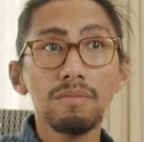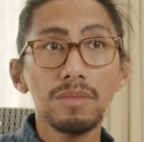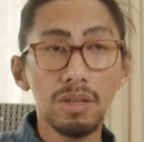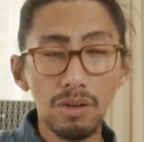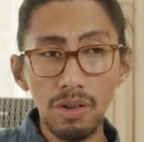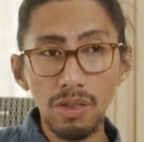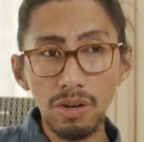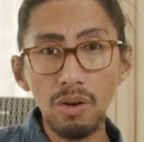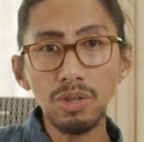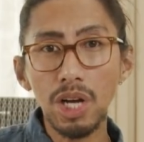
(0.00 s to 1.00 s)
you know, your
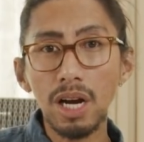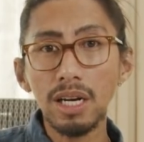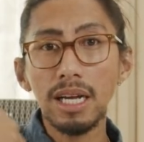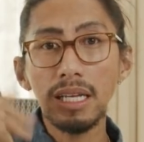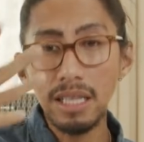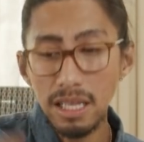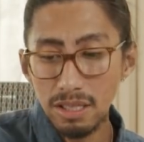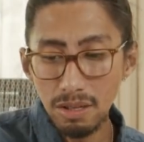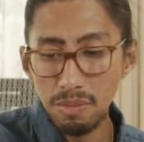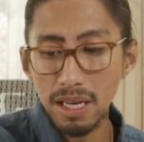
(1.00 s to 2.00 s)
throat chakra, it
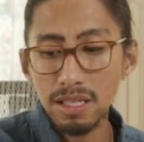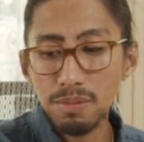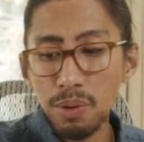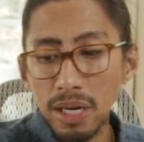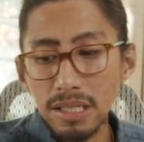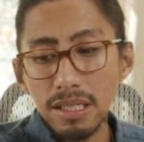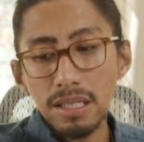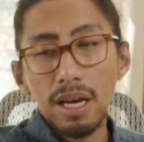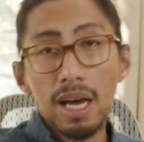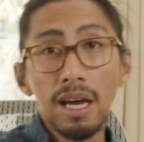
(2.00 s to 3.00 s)
needs to be
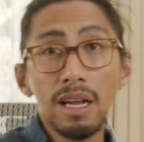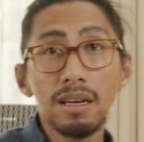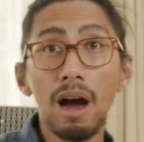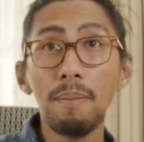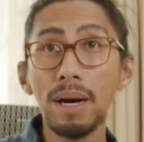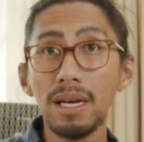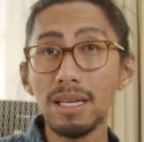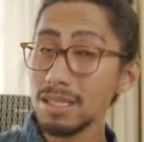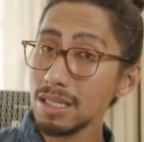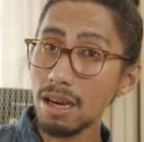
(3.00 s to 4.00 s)
expressed, and
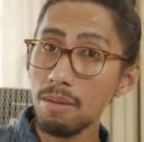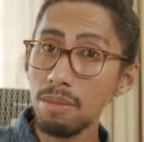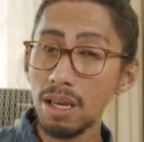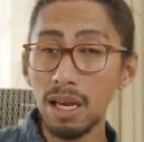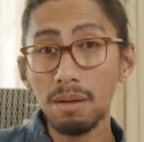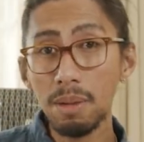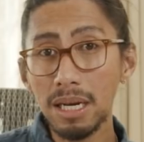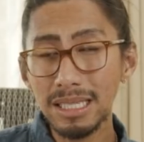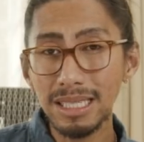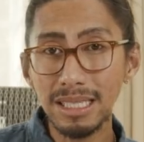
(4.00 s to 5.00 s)
abundance is coming. And
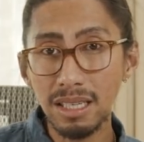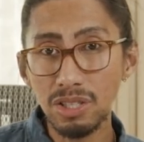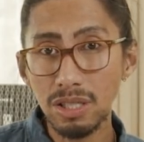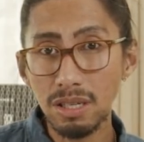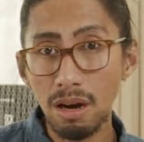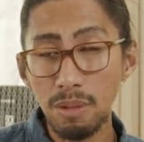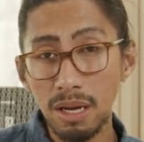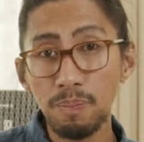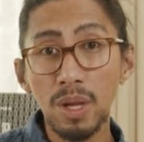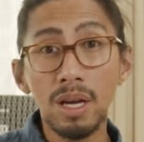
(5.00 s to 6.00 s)
abundance does not just come
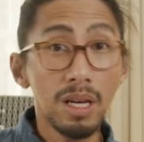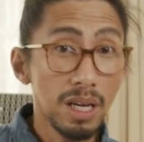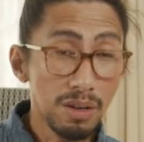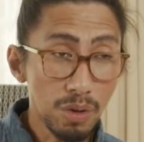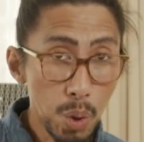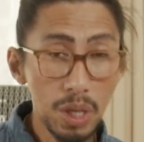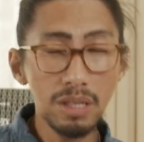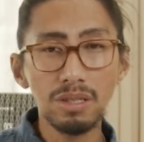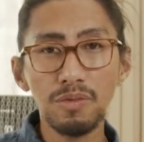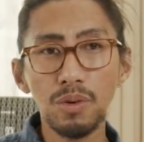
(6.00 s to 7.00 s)
in
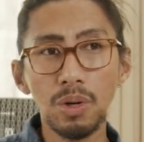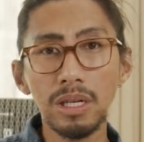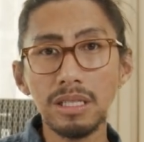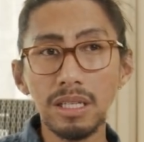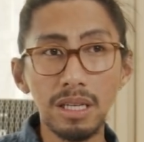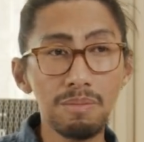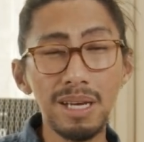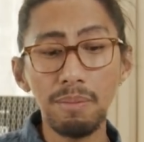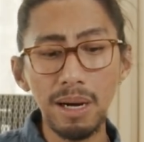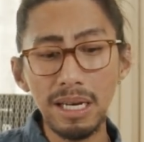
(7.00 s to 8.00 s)
coins, of course. It can
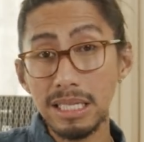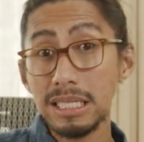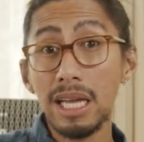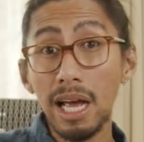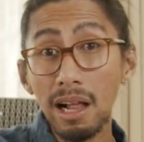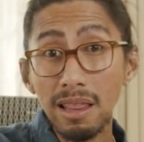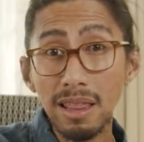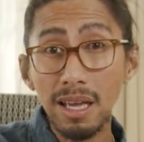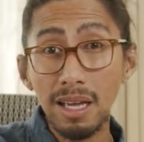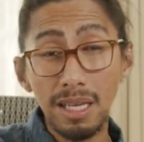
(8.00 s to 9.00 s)
be abundance in
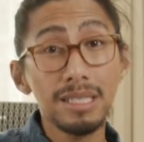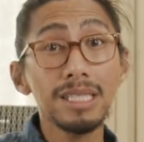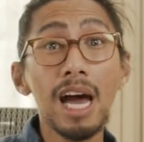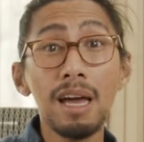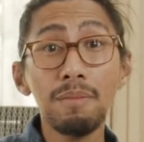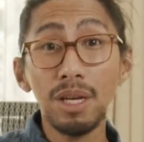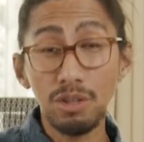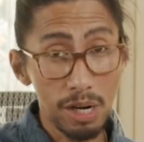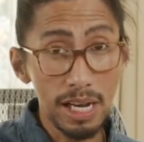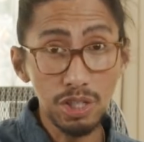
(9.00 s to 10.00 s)
health, in time,
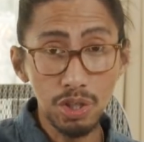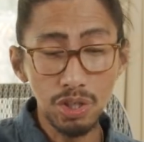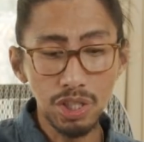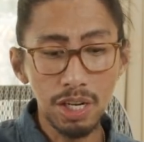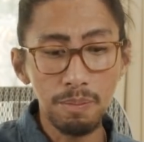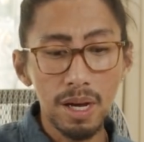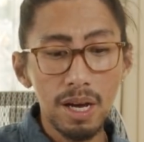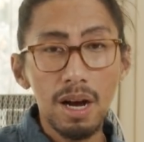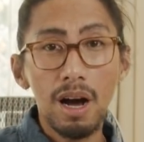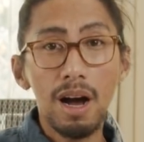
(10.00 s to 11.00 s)
in relationship.
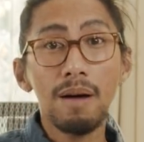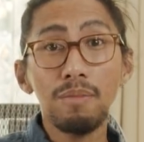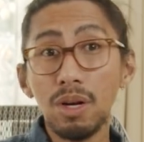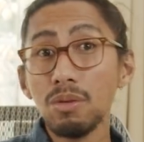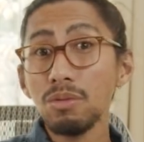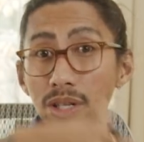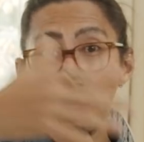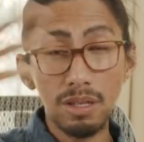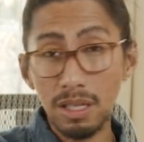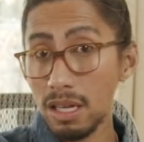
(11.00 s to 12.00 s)
You know,
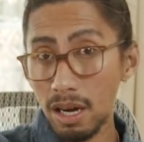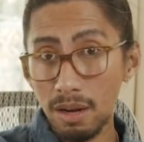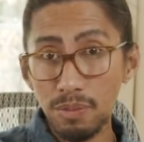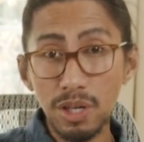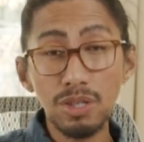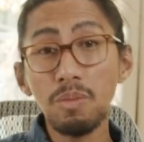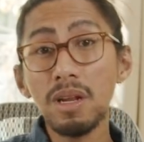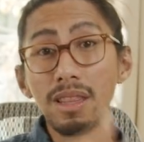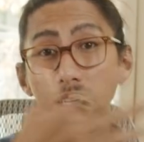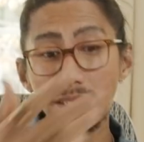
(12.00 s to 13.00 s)
there's so
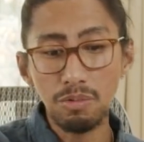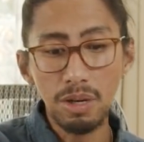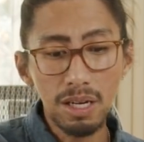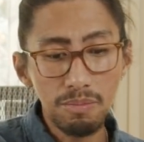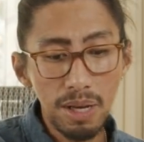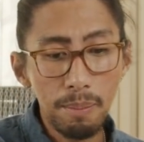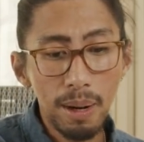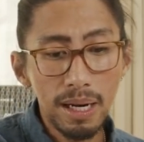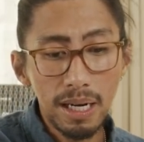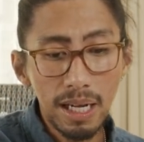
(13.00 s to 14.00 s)
many things that we can be
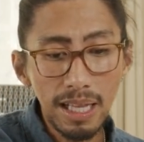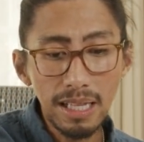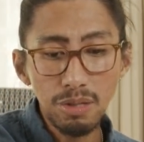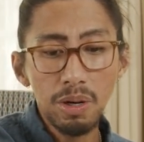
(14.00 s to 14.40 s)
abundant, and that's